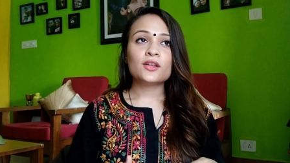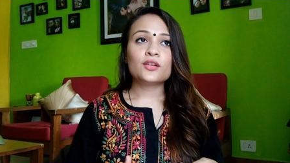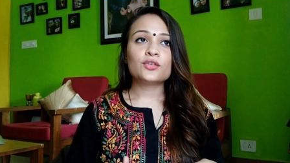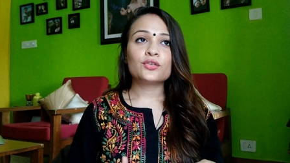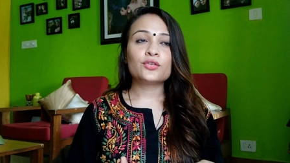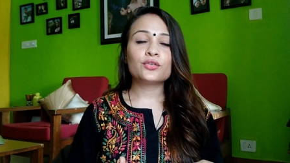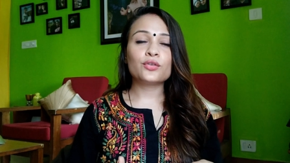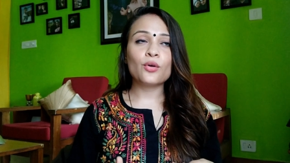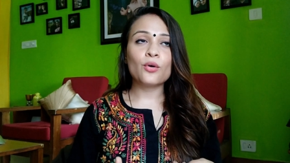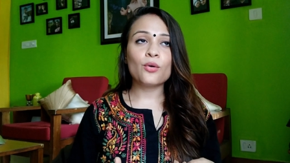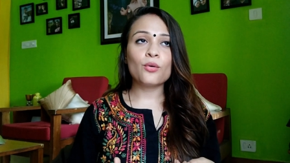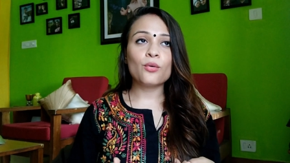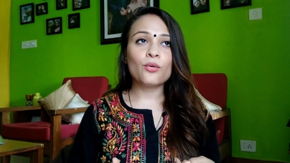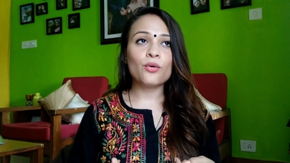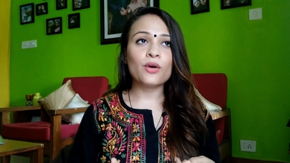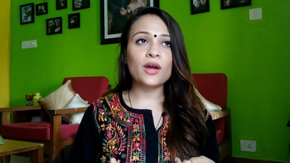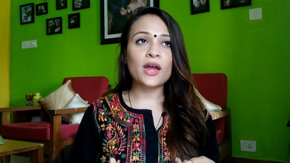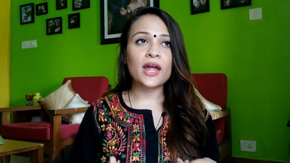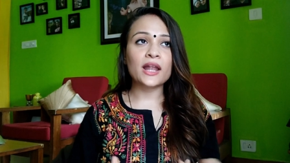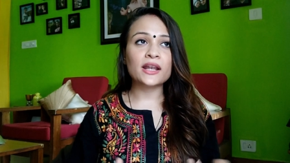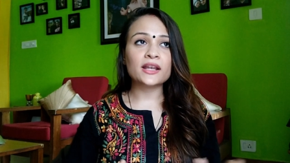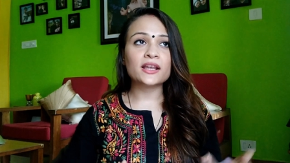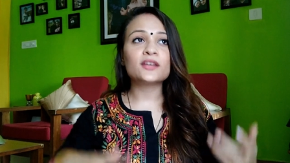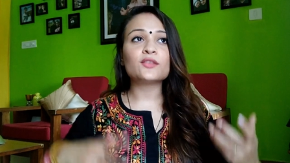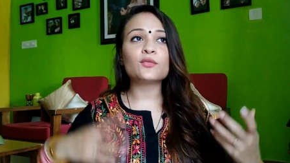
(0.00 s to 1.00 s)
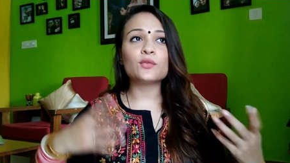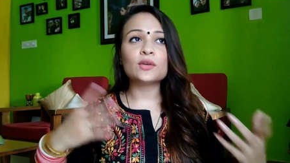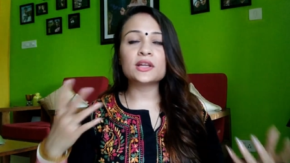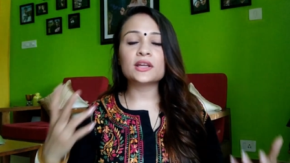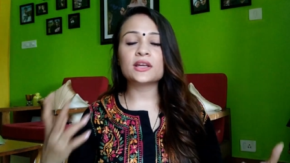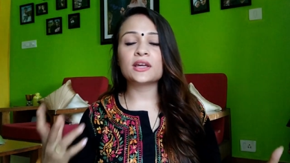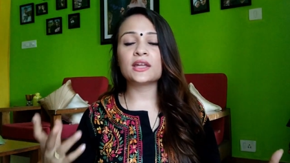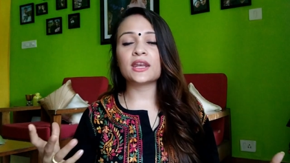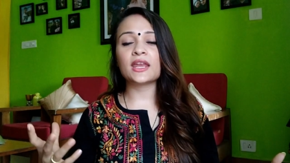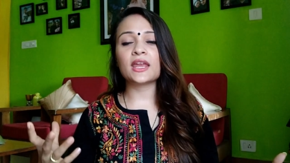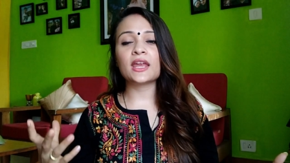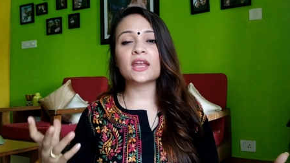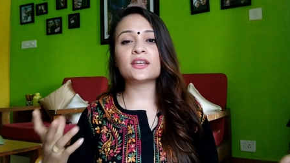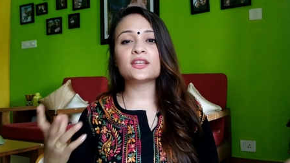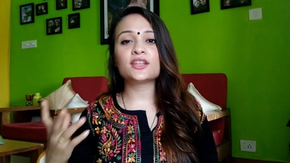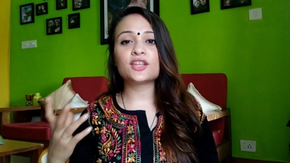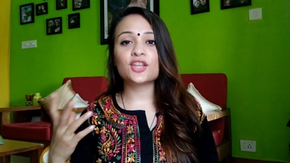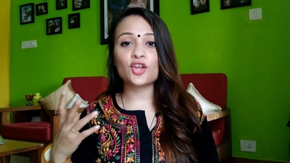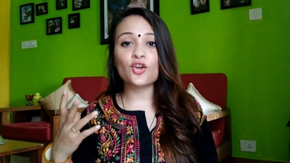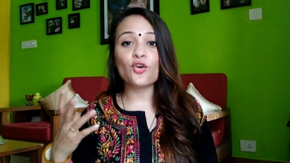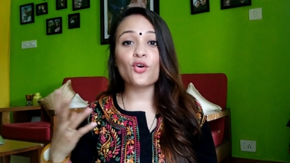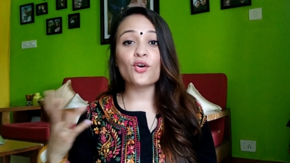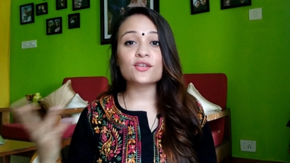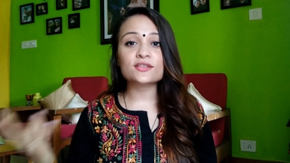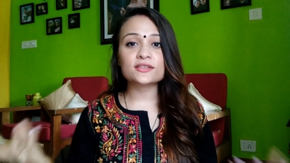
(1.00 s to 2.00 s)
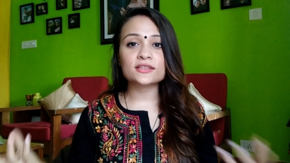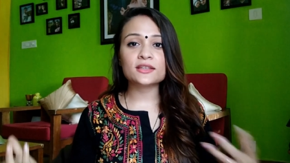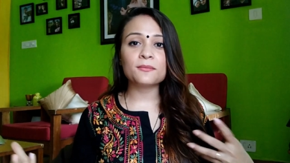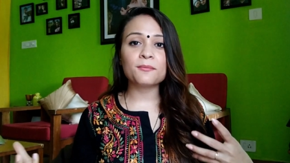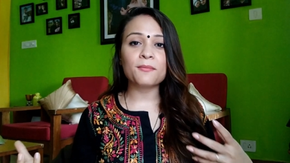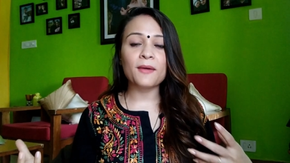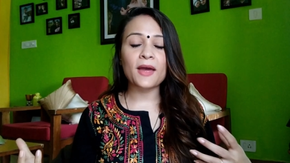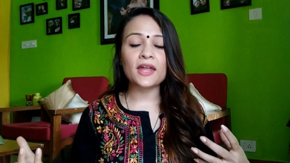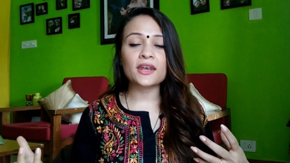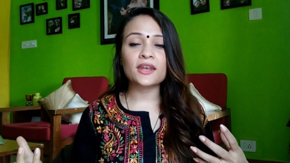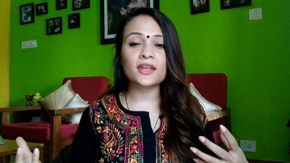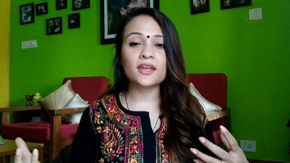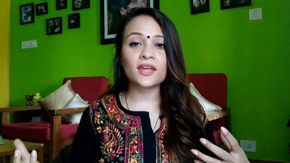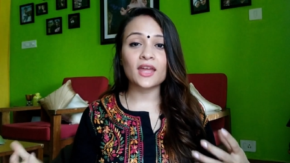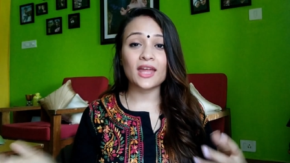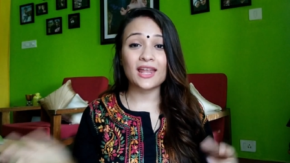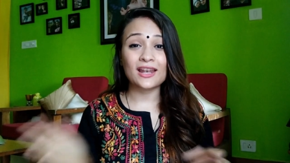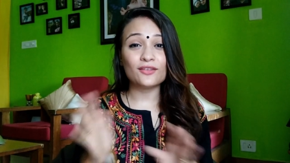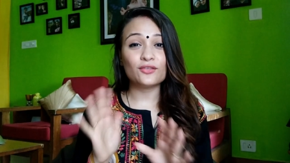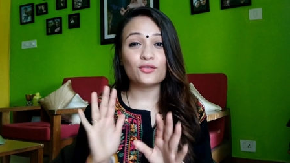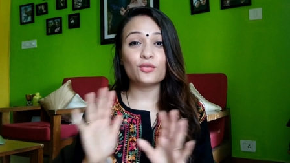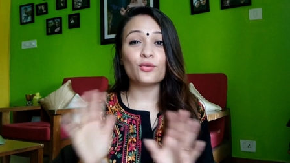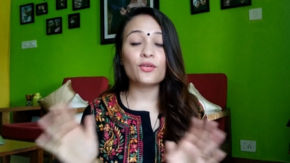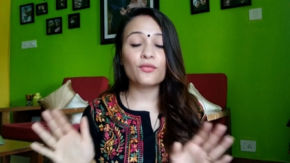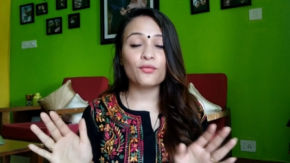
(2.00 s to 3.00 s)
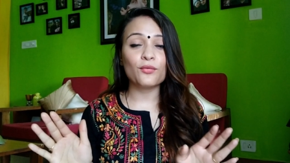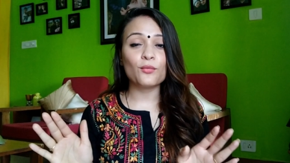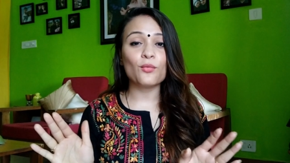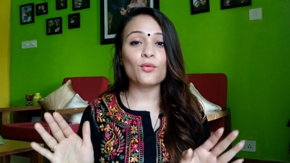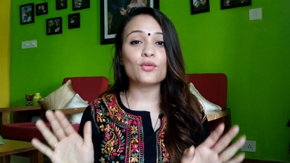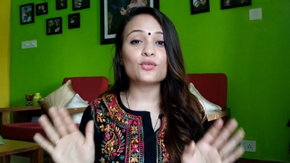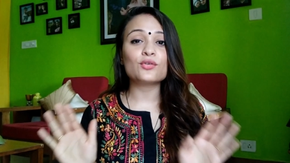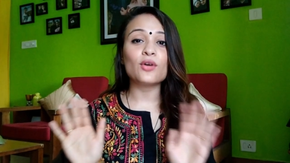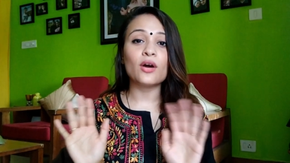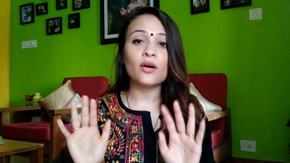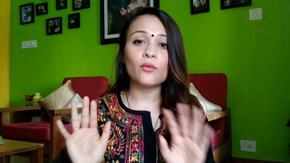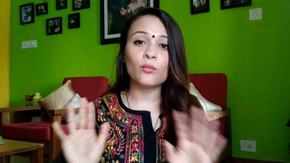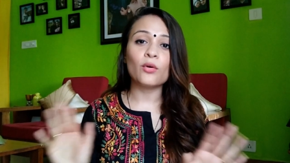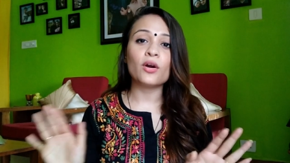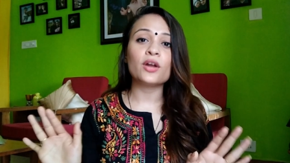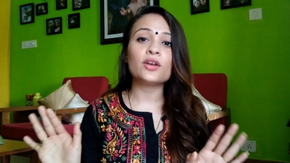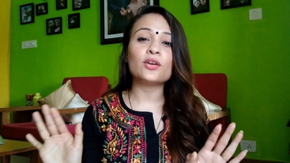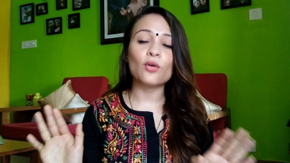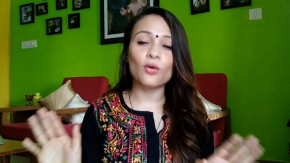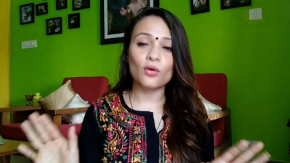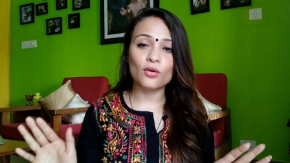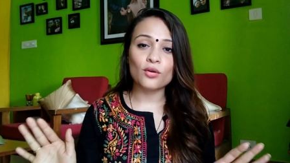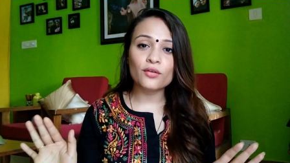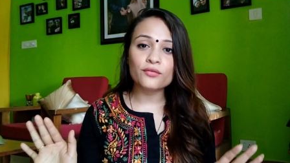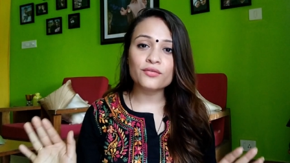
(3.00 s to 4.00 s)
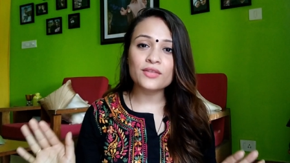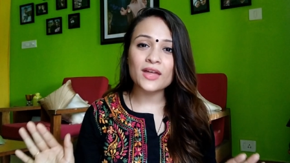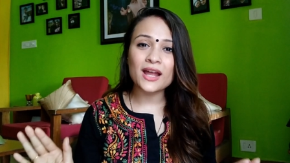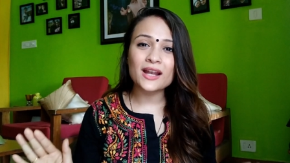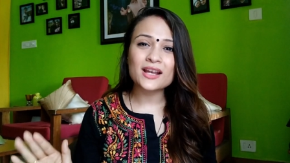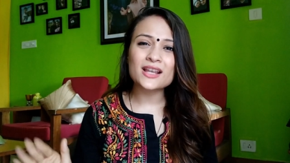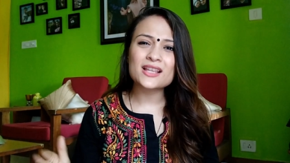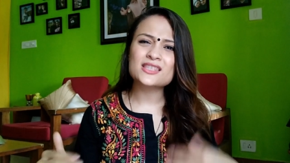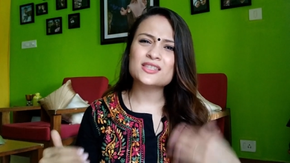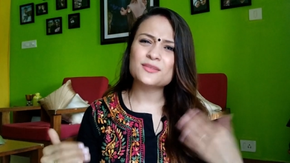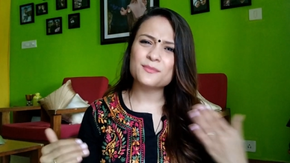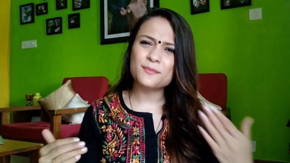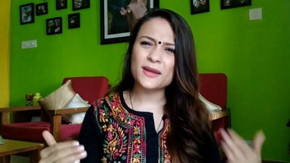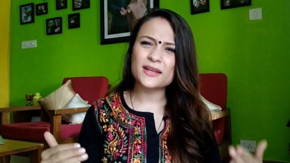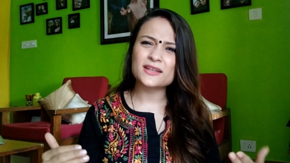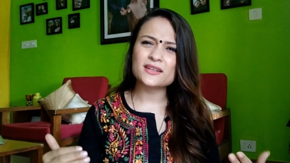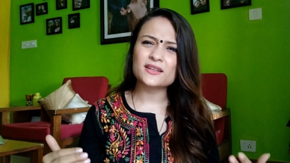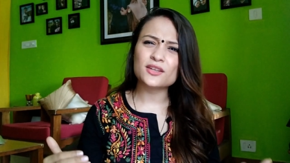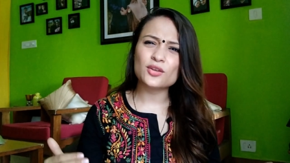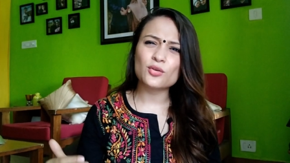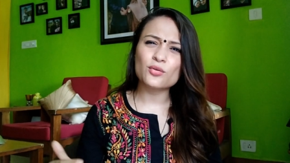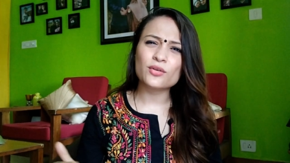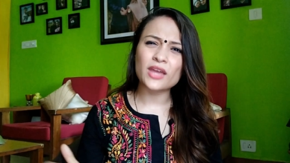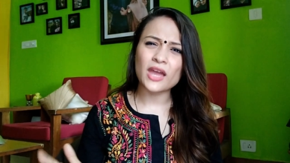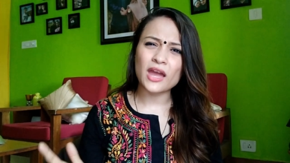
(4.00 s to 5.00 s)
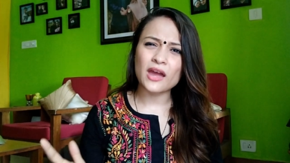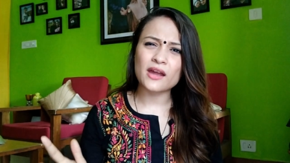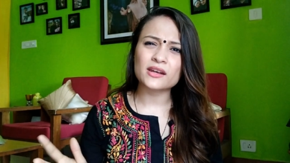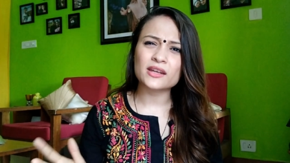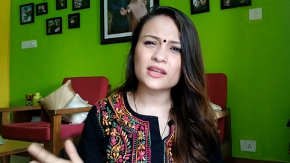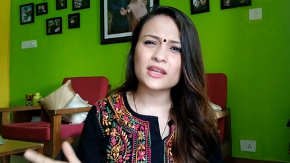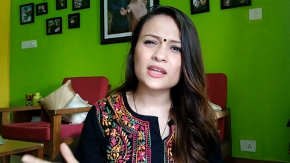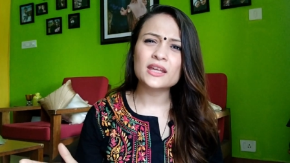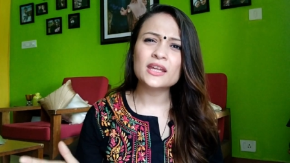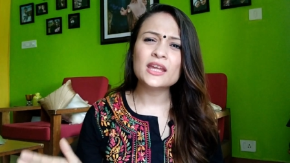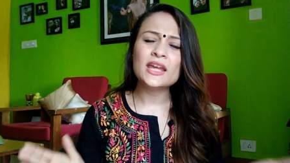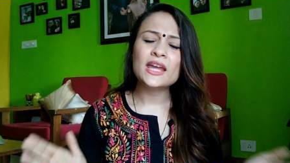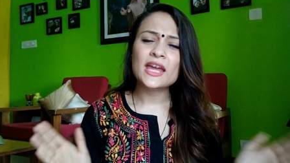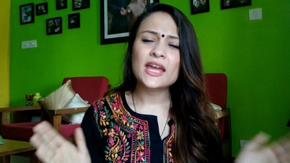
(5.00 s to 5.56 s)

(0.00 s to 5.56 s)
So, and it will create chaos and panic, and so if you want to avoid all of that, it's better you carry